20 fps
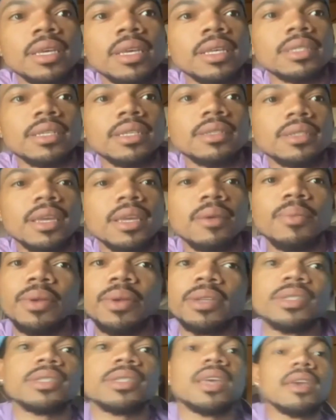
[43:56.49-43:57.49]
insane. But
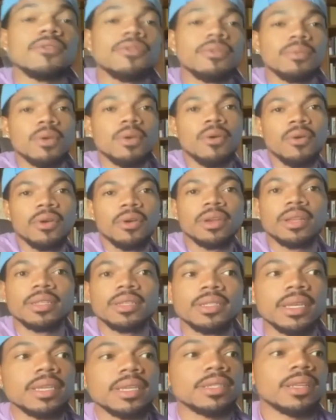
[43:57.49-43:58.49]
it just came from the
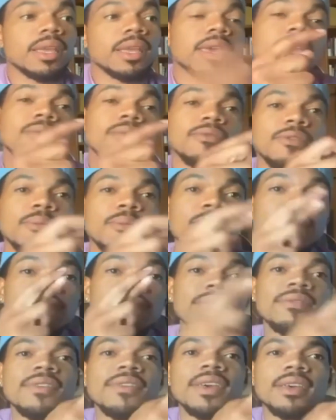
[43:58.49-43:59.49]
organization. That came from me
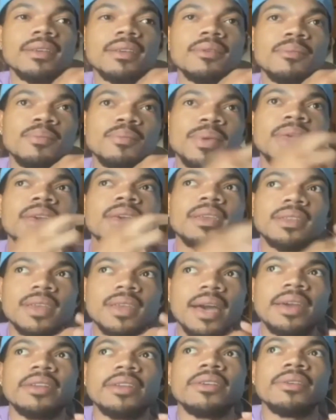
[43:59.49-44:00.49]
and Vic being
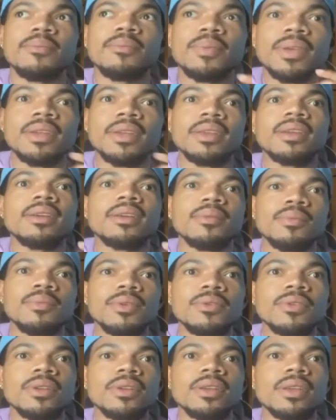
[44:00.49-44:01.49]
tighter and being in
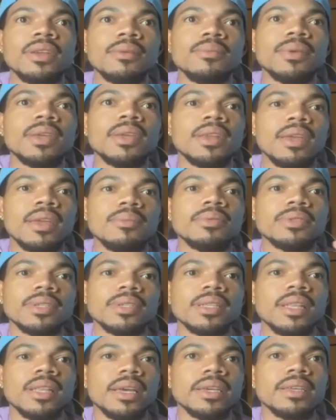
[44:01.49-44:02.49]
community and being able
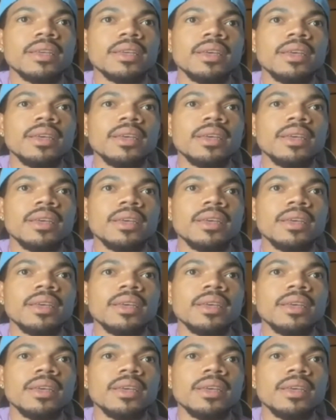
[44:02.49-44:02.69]
to like